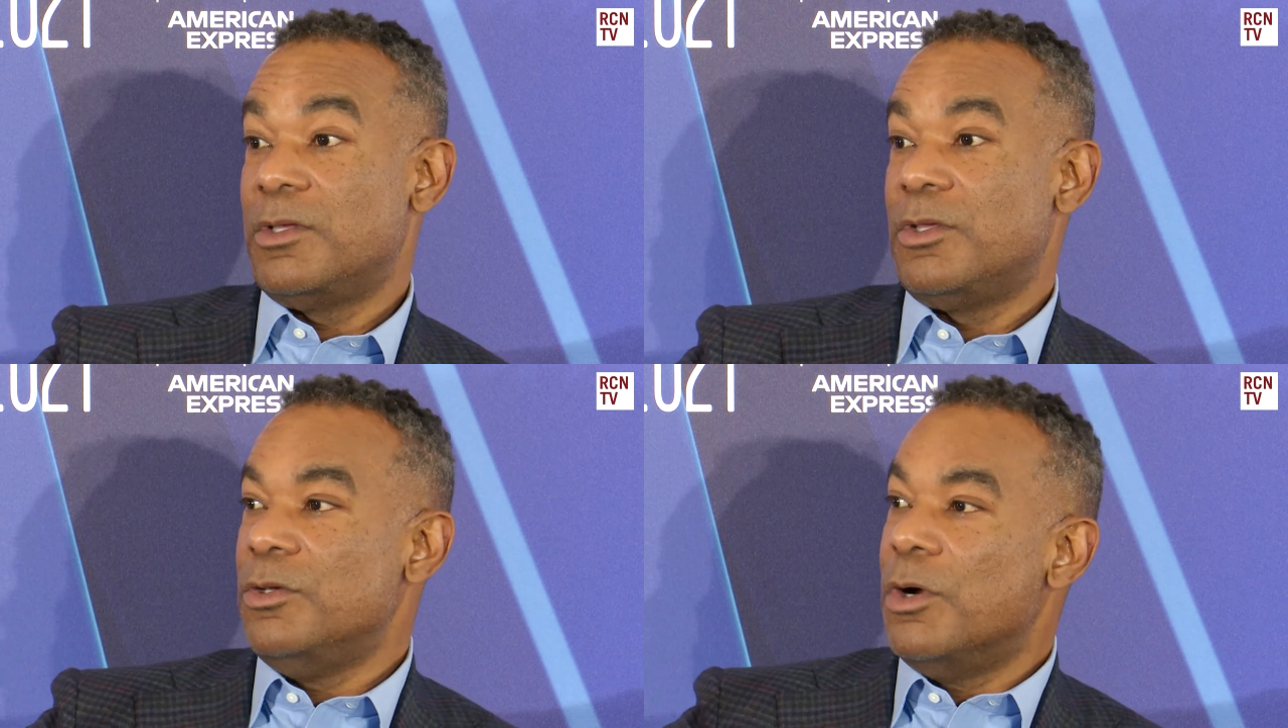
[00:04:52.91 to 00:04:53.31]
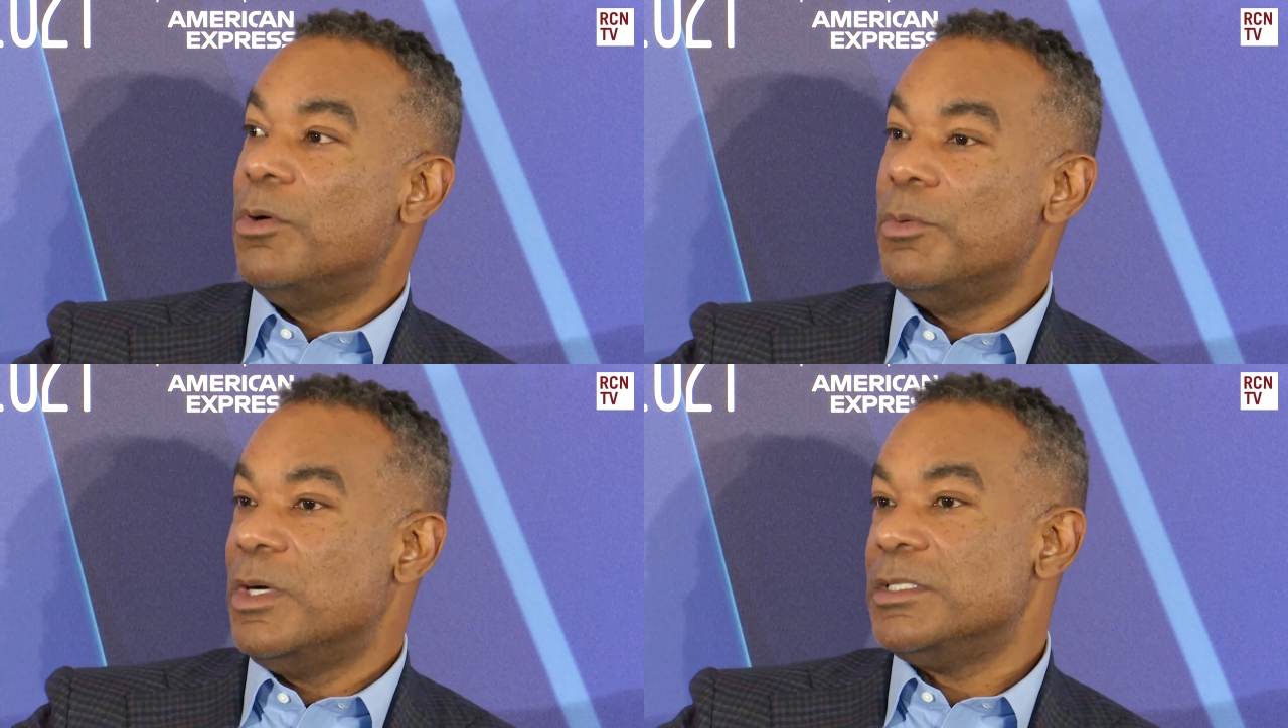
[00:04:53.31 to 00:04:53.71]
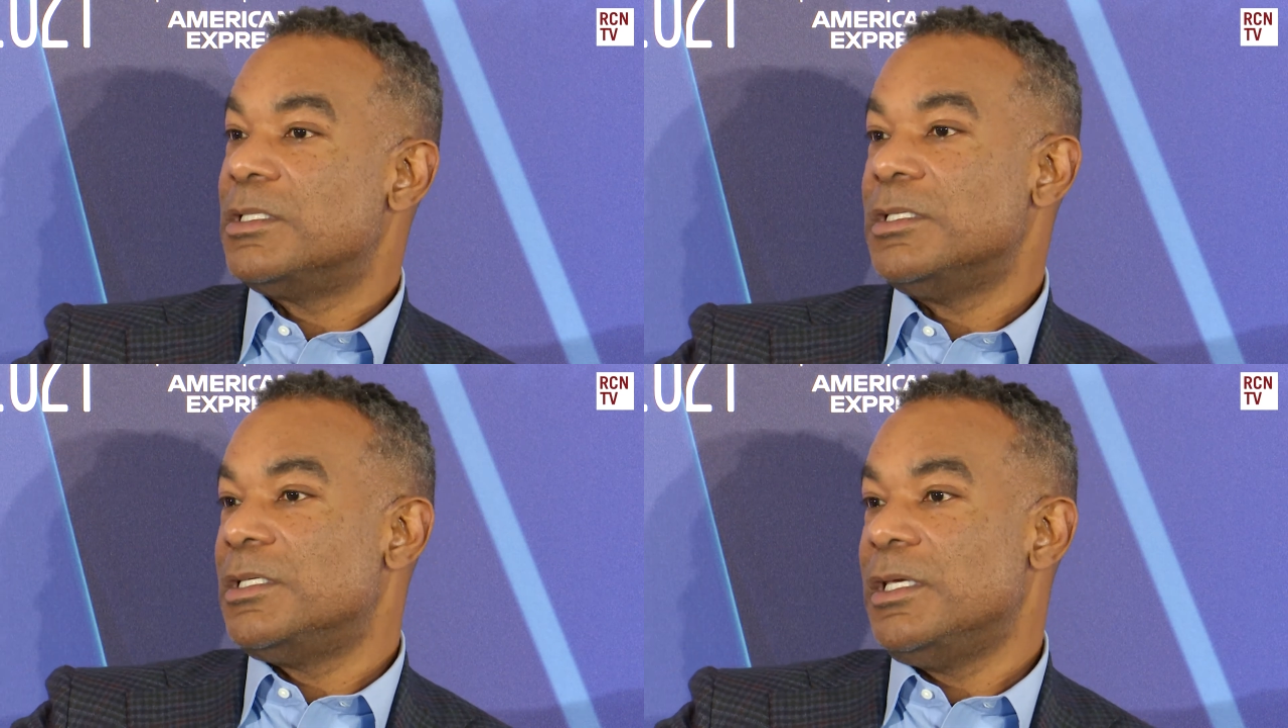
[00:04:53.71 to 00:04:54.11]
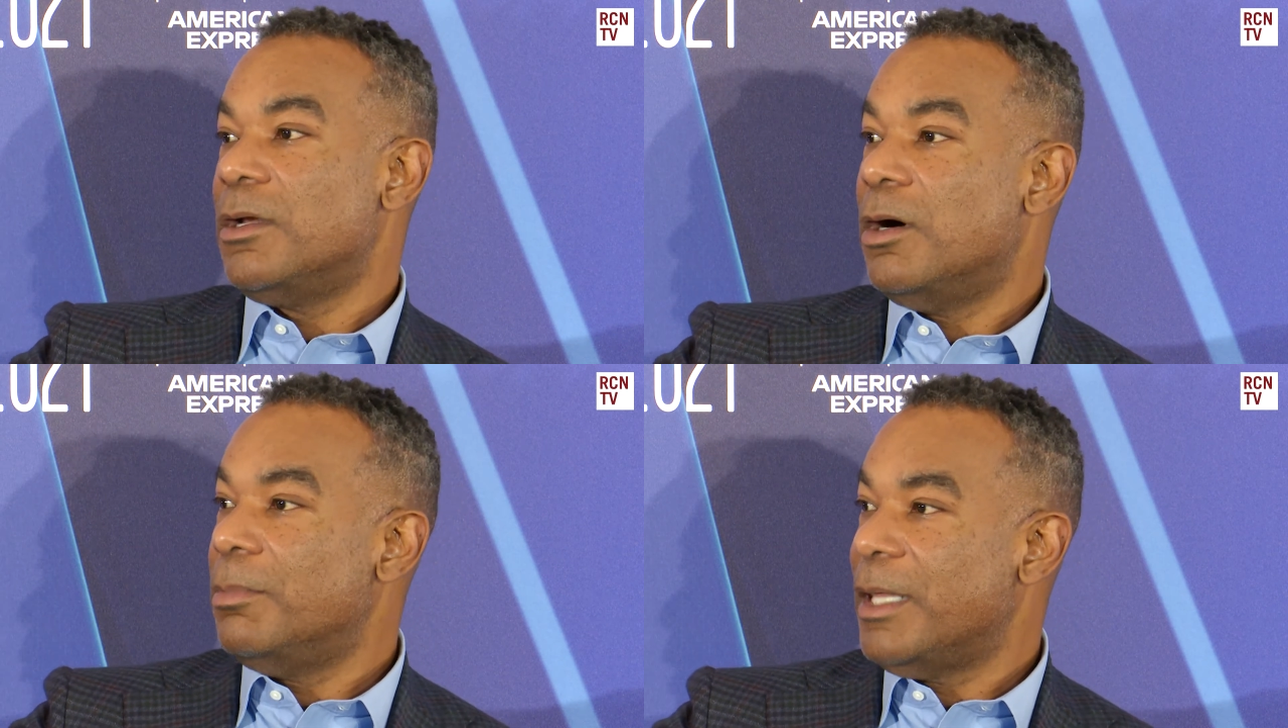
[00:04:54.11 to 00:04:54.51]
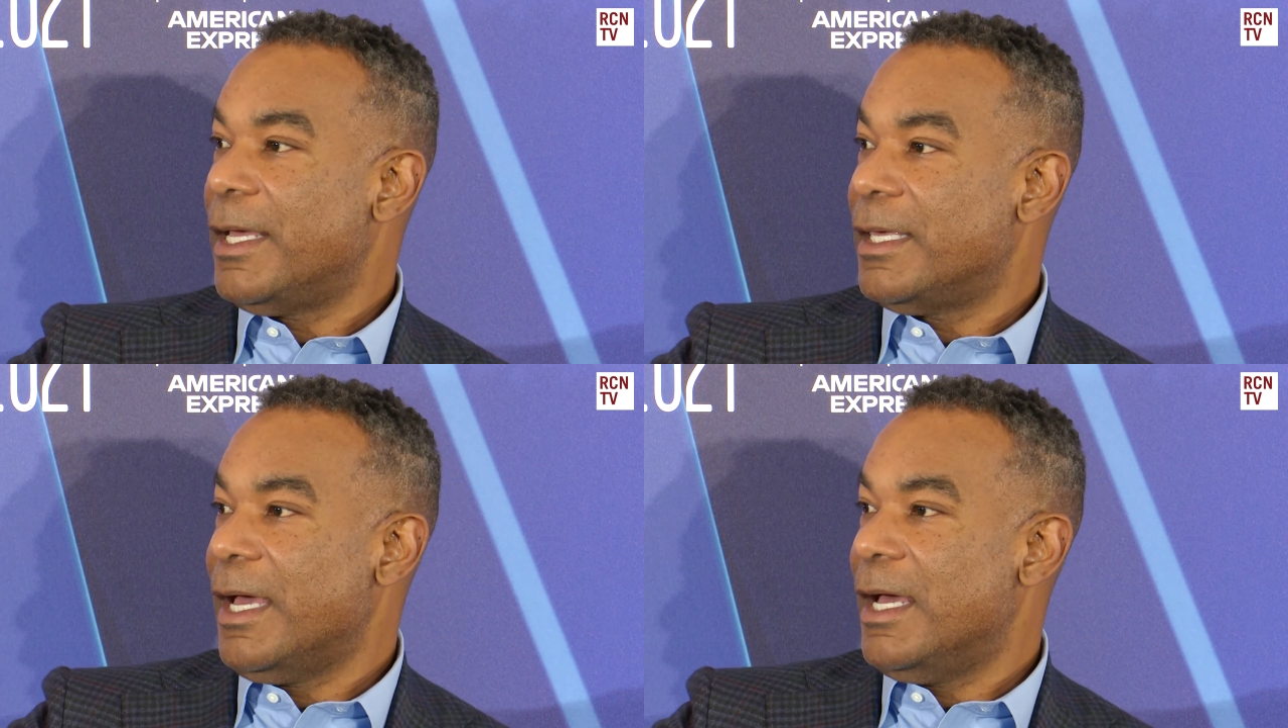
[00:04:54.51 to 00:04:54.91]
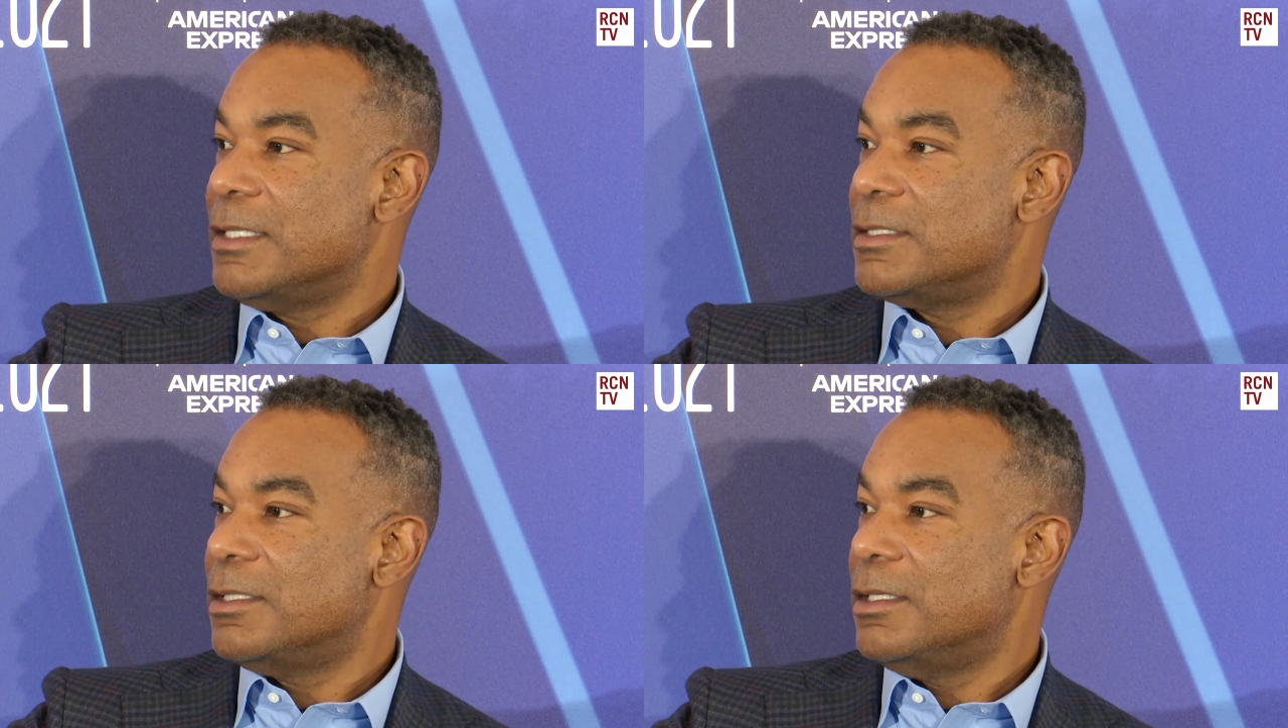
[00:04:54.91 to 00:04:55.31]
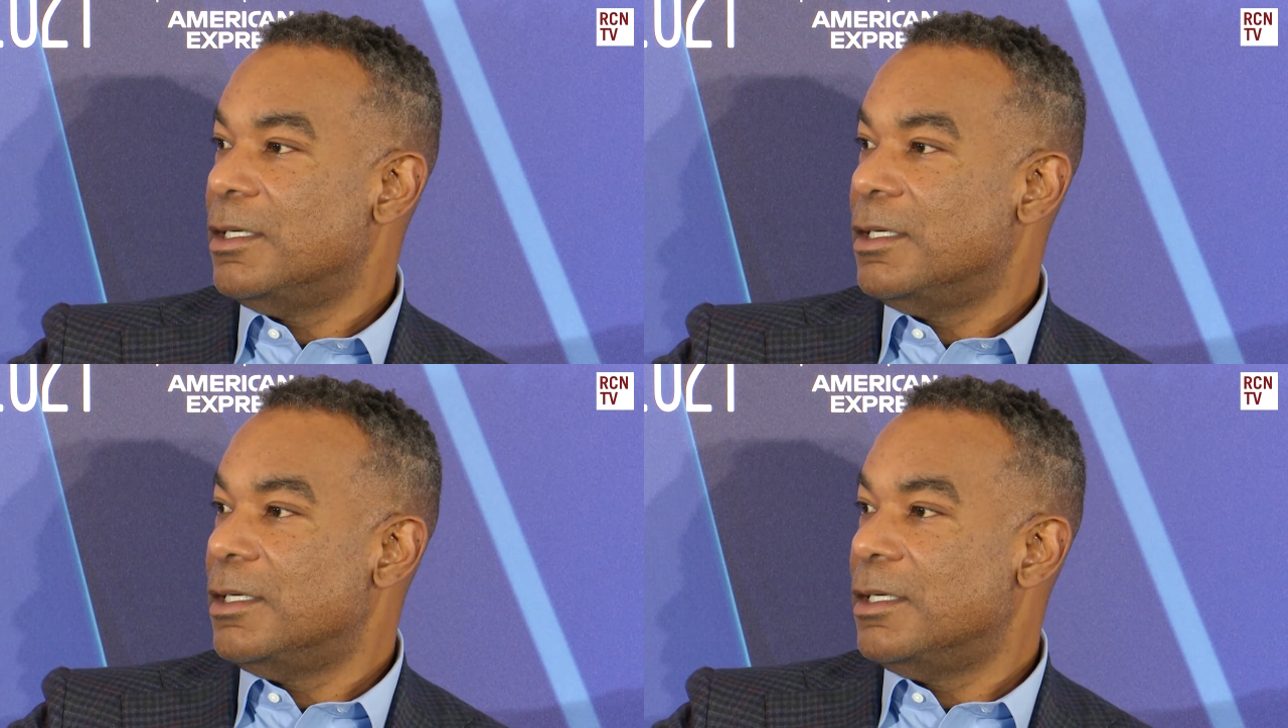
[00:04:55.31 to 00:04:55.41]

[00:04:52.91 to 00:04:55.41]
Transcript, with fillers: no one wants to see an all-black cast.